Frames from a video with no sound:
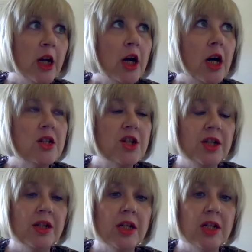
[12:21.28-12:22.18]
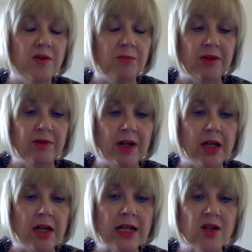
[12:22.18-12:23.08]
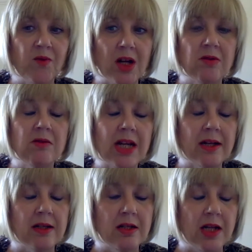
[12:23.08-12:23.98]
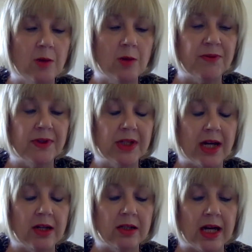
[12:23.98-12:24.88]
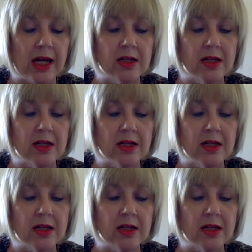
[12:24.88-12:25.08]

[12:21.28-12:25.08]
the two things for me really, it's vital to ascertain whether that